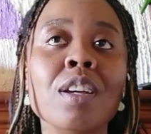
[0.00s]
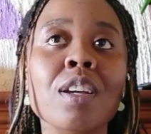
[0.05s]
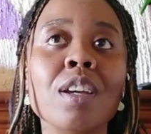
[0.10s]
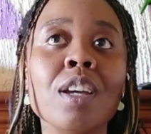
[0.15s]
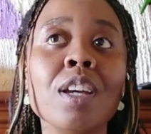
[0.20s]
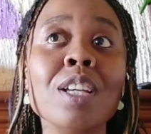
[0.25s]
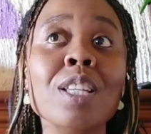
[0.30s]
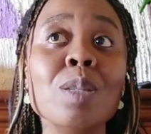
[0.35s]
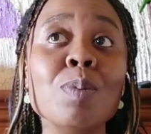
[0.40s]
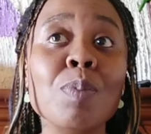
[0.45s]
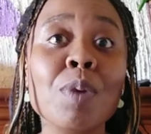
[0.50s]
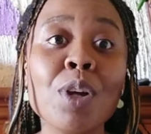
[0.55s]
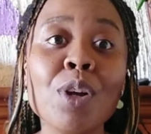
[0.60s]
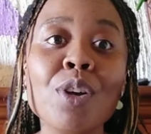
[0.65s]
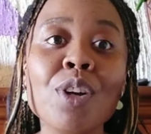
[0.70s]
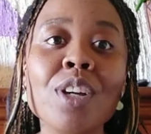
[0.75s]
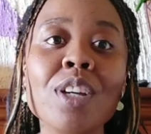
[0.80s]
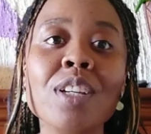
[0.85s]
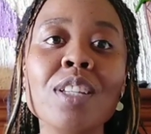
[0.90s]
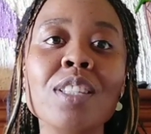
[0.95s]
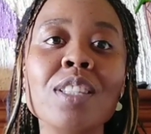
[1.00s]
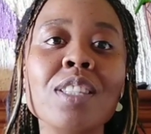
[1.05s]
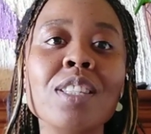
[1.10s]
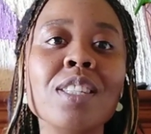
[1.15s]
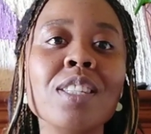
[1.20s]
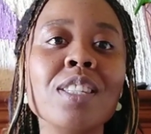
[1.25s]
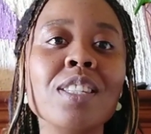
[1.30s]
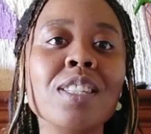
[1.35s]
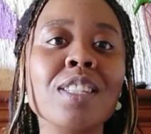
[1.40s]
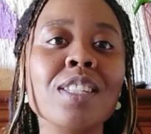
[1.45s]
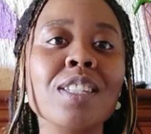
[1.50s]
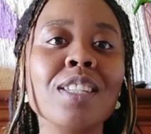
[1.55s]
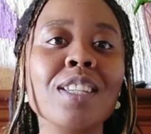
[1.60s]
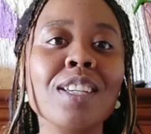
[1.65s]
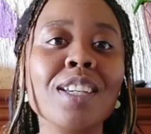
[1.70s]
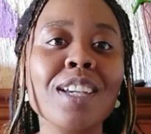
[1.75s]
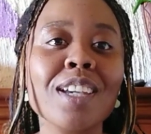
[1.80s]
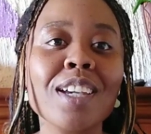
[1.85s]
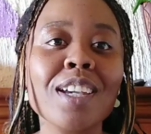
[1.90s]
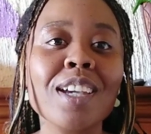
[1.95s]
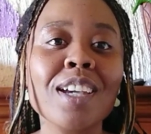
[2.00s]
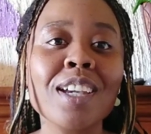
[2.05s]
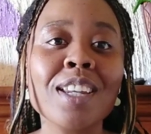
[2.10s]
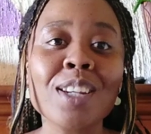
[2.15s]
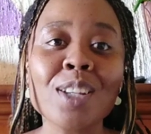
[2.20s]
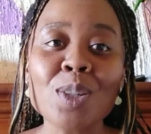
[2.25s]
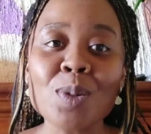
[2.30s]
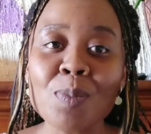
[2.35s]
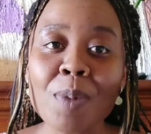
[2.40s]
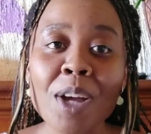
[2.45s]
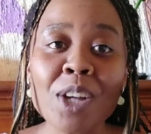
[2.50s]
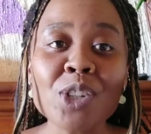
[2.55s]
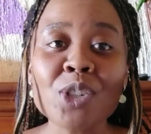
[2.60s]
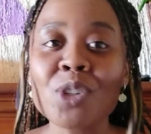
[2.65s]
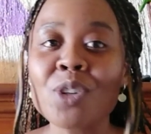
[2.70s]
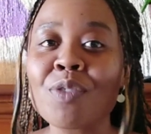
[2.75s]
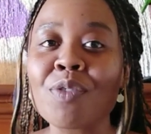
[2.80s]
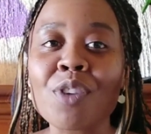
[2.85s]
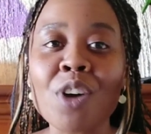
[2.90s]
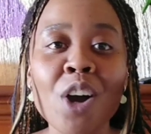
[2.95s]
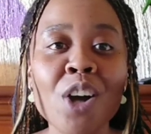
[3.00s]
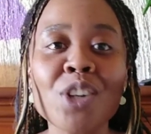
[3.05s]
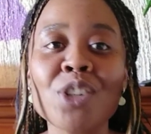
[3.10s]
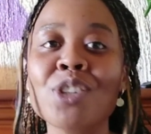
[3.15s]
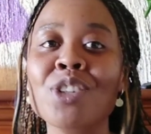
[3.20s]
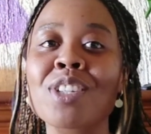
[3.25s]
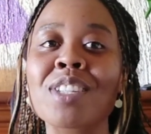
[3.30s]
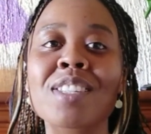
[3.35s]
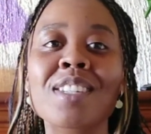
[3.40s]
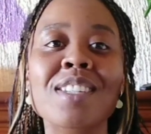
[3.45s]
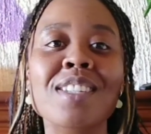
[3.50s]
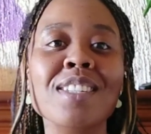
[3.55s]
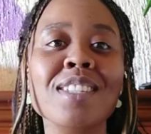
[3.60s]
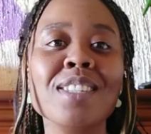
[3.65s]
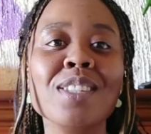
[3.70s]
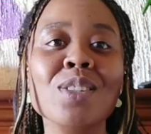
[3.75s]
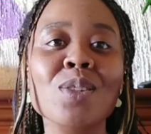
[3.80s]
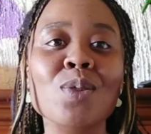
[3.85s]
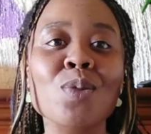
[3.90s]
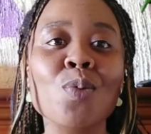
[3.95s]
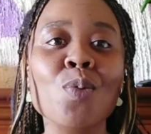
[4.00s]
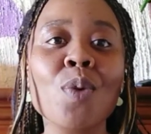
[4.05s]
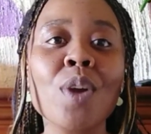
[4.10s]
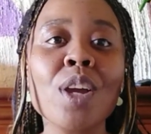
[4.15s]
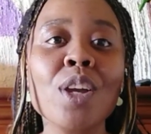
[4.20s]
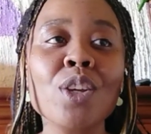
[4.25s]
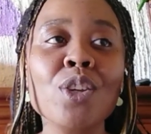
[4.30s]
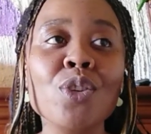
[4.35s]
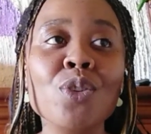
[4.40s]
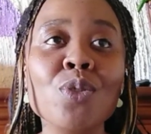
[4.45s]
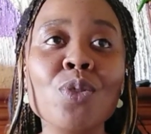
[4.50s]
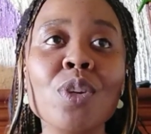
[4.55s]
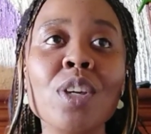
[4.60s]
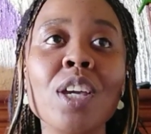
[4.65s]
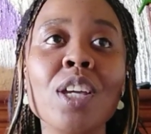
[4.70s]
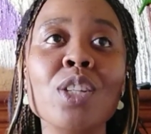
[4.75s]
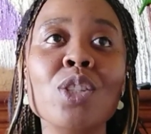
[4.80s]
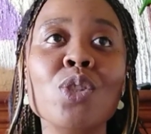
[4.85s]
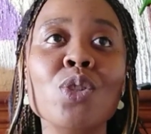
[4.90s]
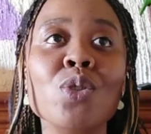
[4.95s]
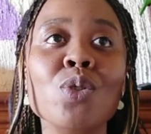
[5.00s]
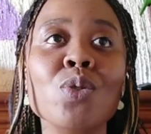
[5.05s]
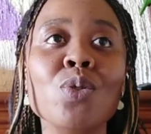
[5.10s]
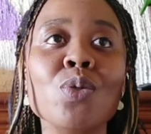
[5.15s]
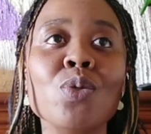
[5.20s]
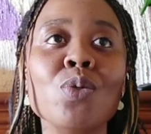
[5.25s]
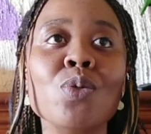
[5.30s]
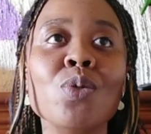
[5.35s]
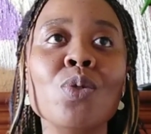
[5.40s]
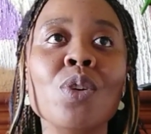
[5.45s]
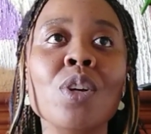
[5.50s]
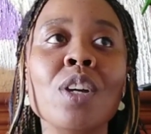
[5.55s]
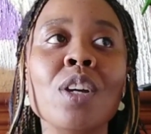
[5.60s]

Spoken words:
experience an expansion of consciousness, where you get to